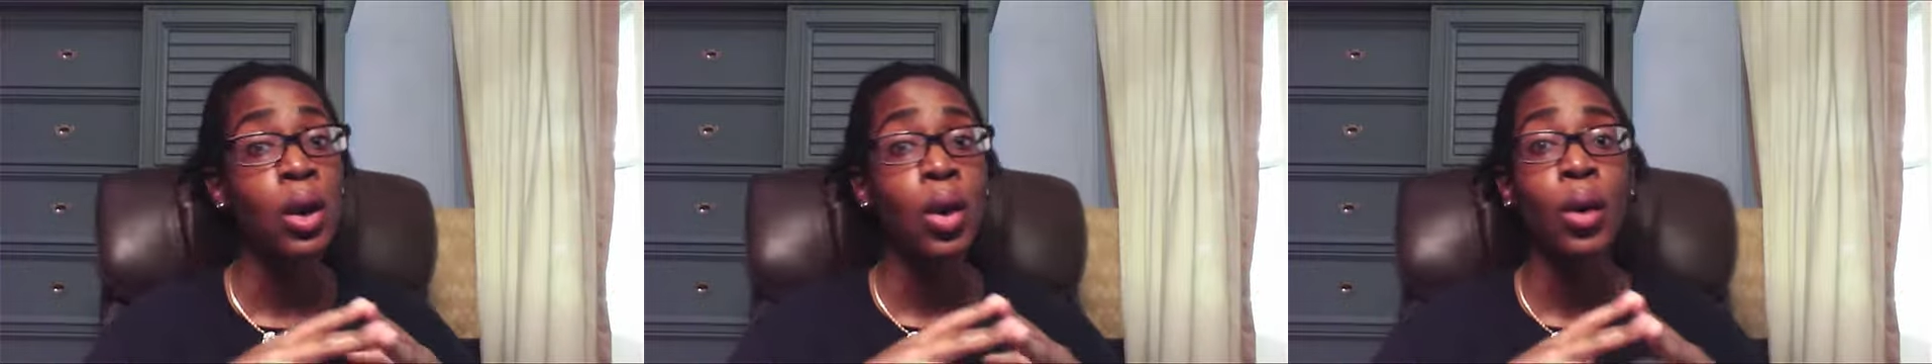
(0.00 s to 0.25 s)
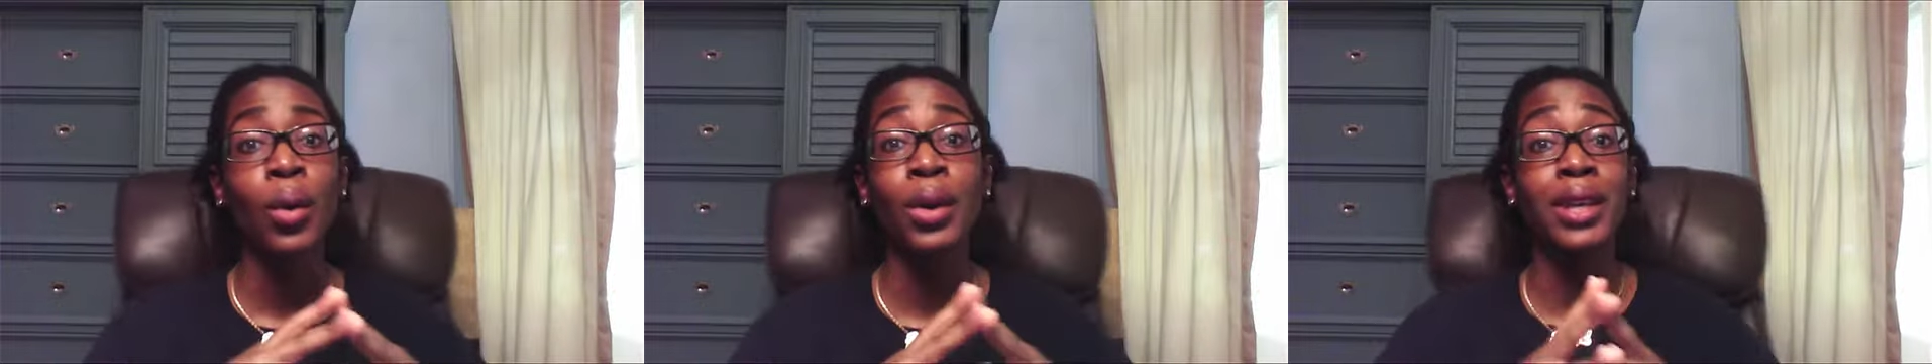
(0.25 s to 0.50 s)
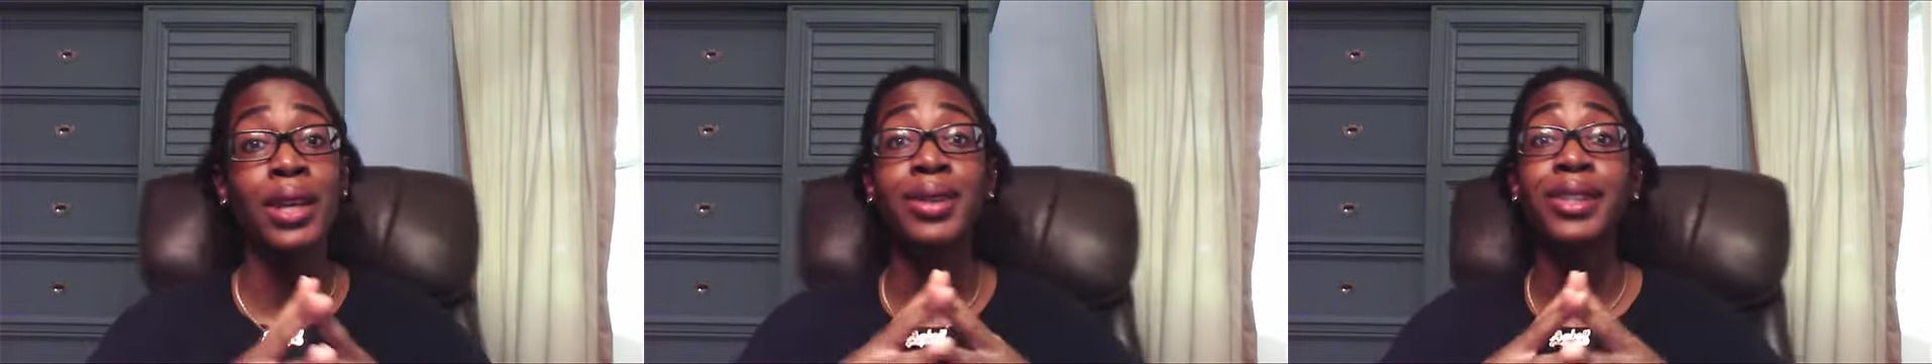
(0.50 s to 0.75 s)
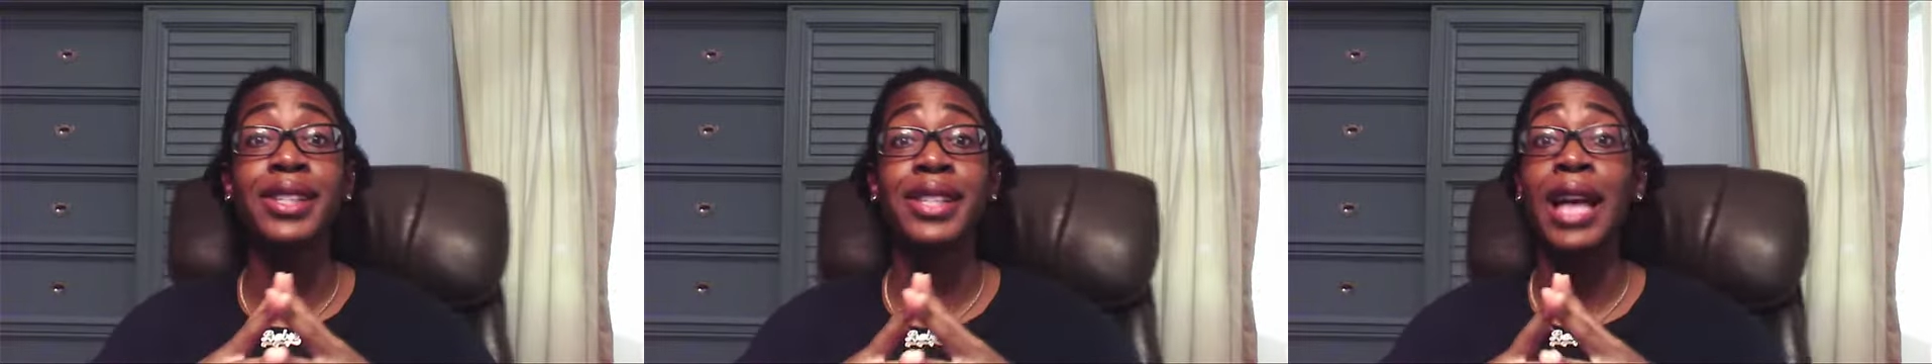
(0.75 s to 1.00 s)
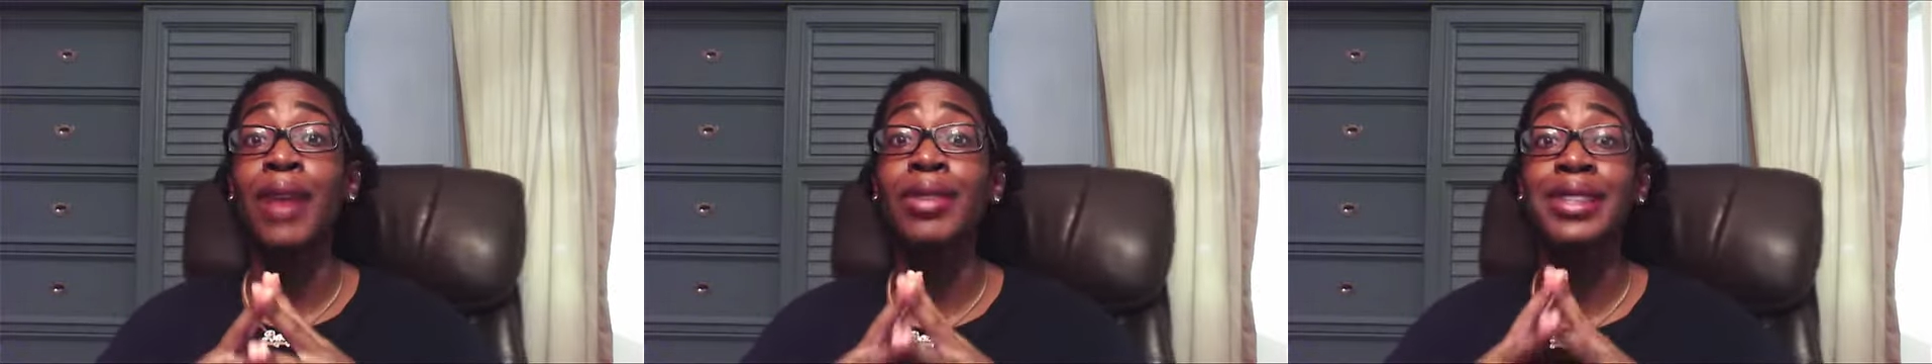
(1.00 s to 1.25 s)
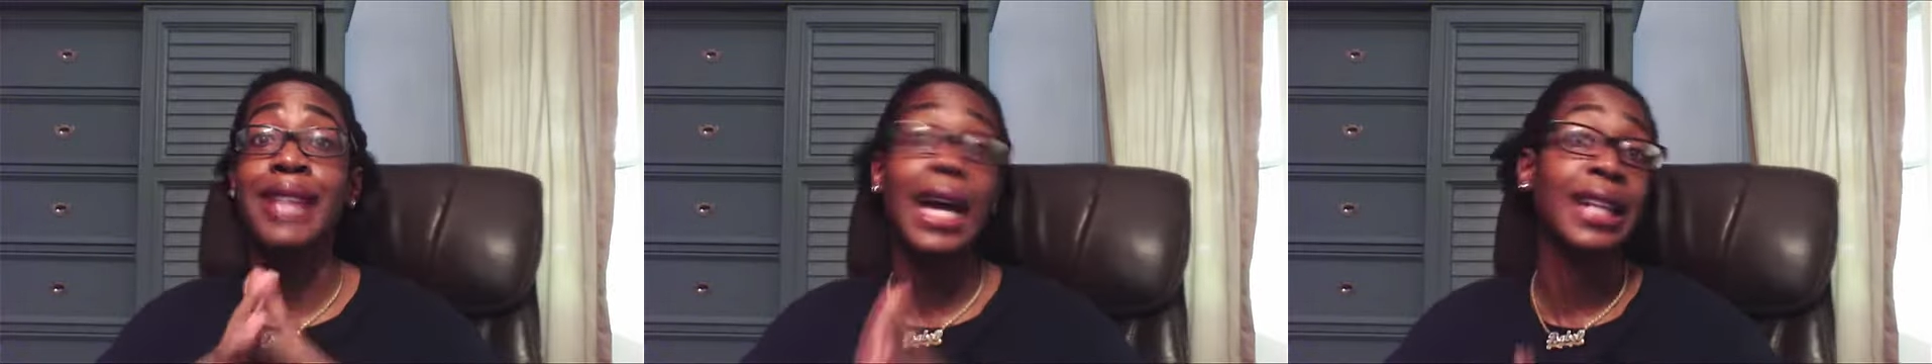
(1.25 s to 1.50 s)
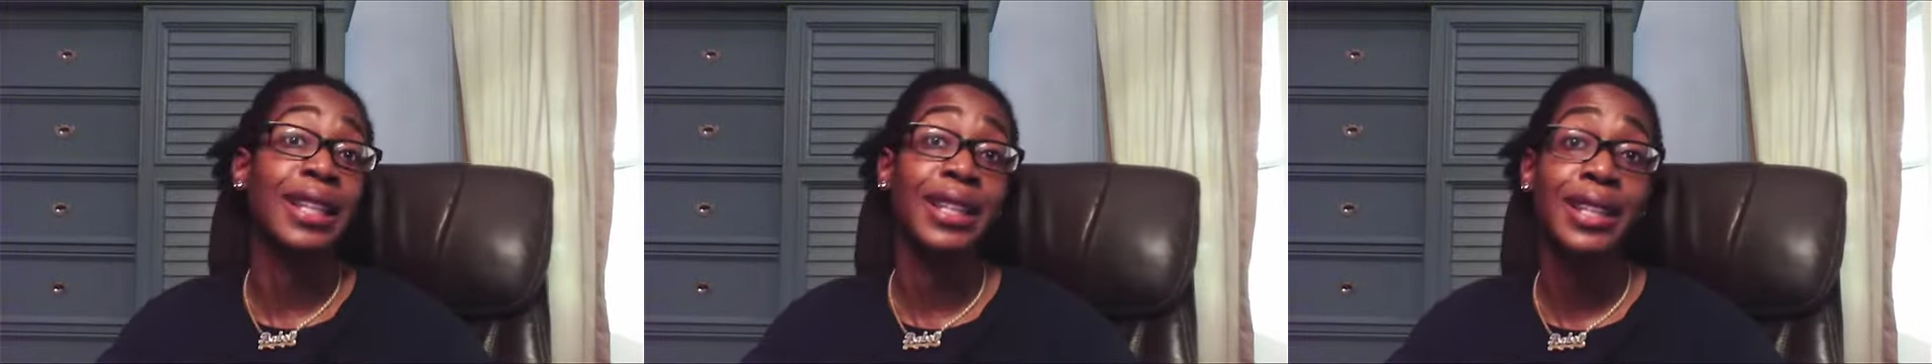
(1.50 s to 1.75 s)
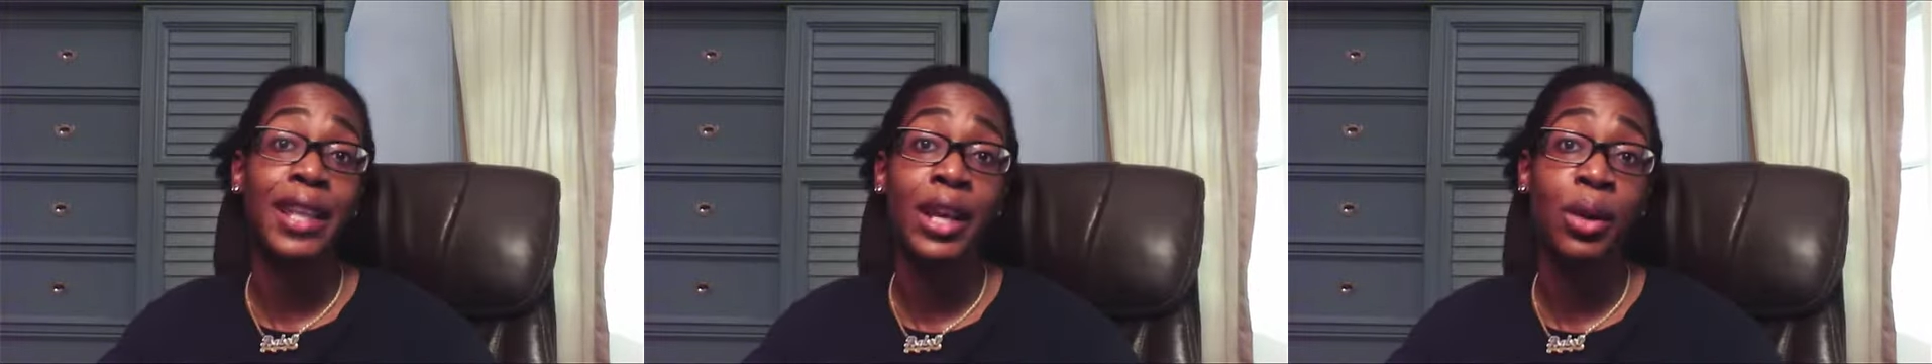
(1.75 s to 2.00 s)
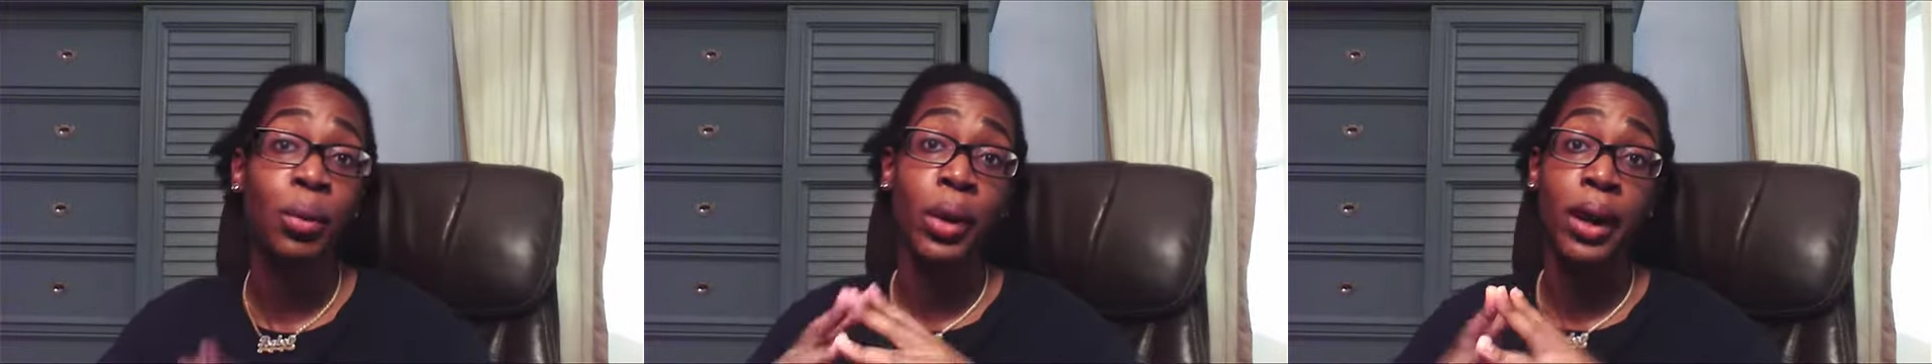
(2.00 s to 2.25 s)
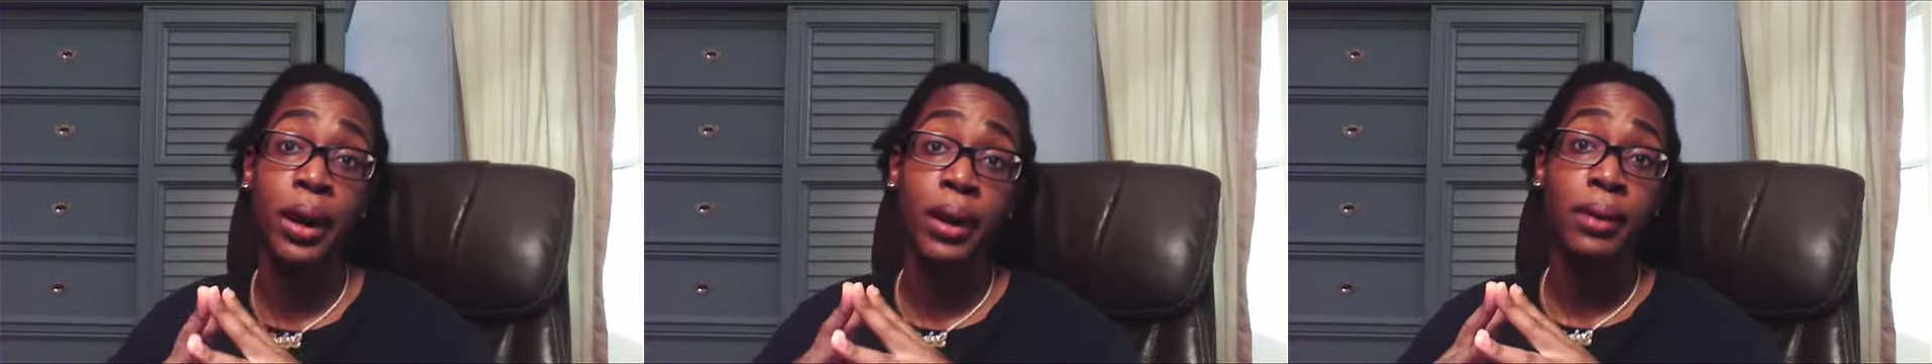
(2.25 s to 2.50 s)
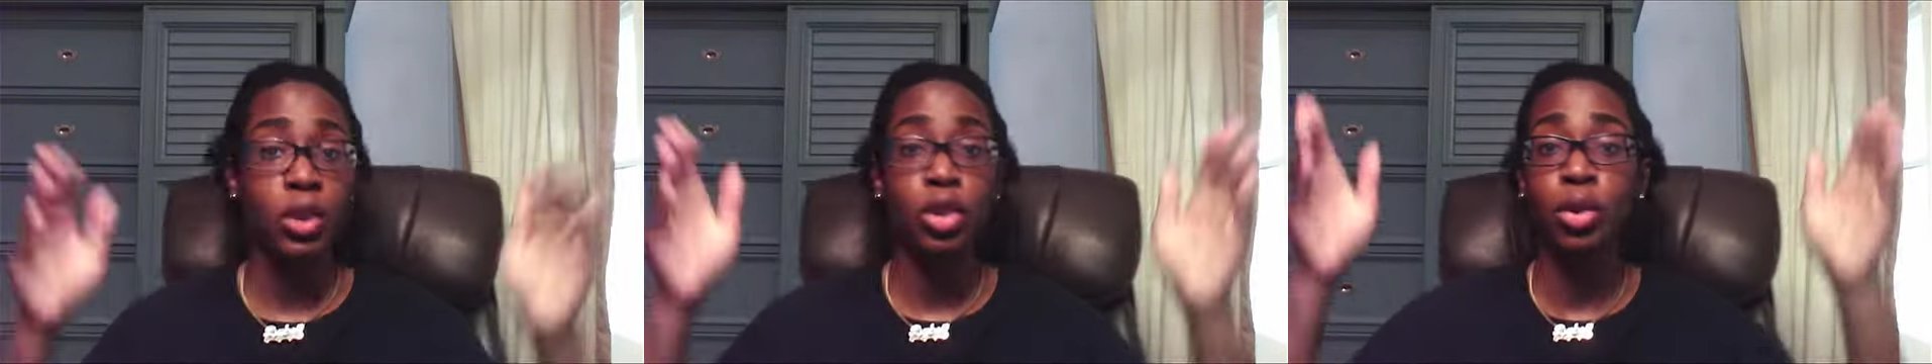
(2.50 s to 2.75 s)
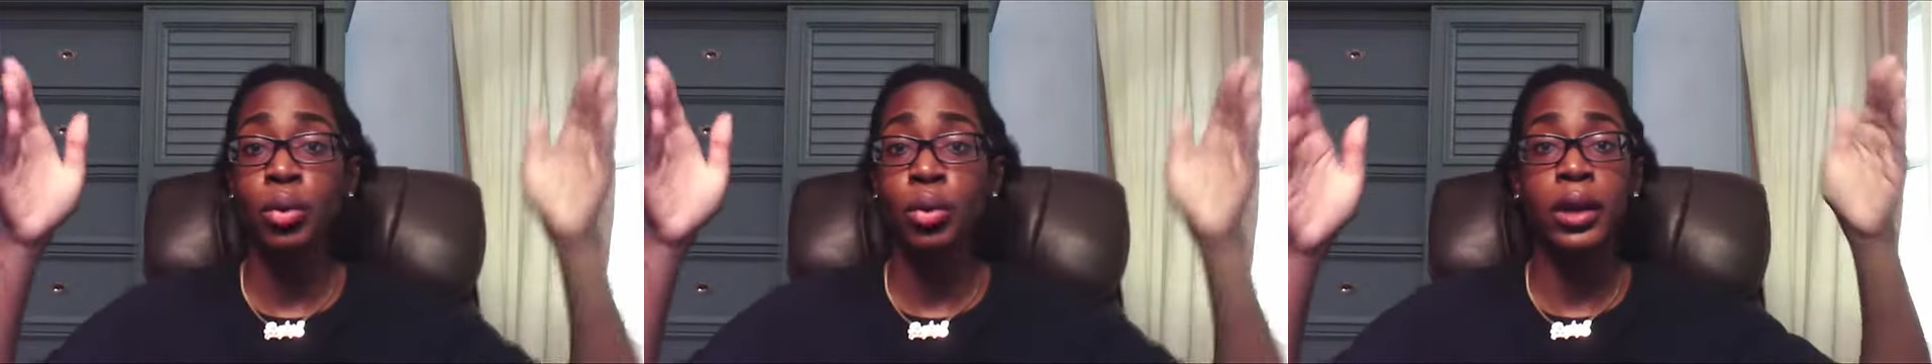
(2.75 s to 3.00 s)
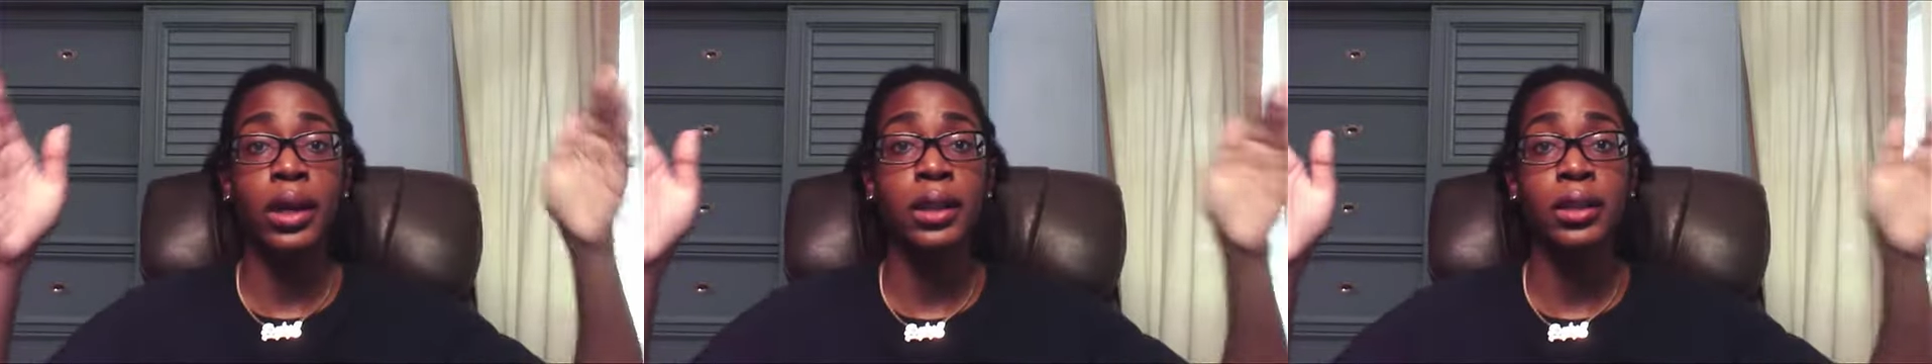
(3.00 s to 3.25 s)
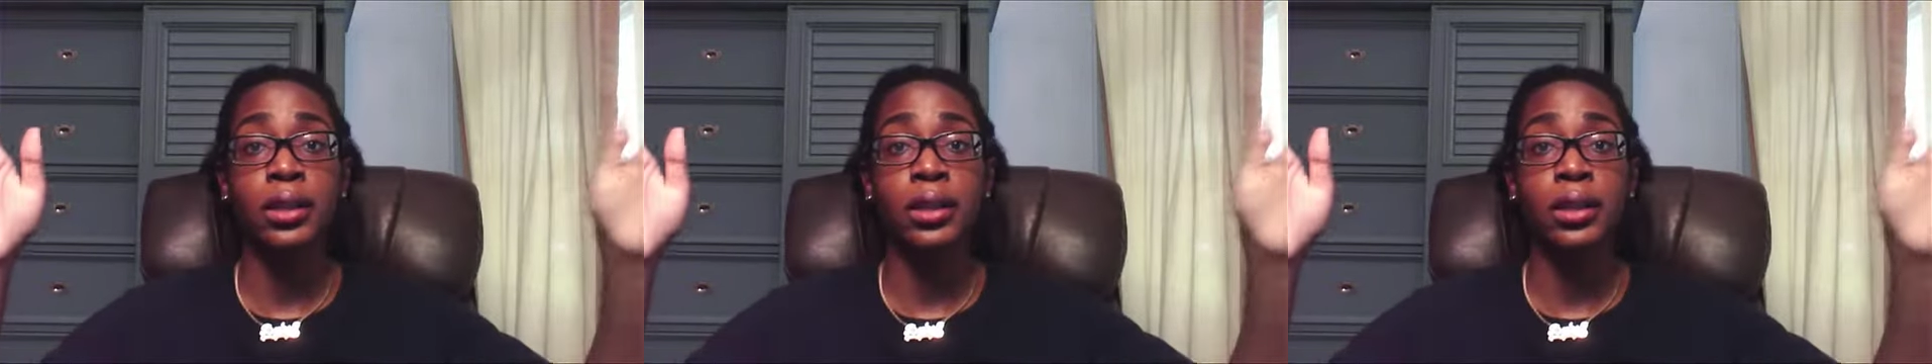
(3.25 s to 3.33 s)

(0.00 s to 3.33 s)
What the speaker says: or even just have a silent day where you cut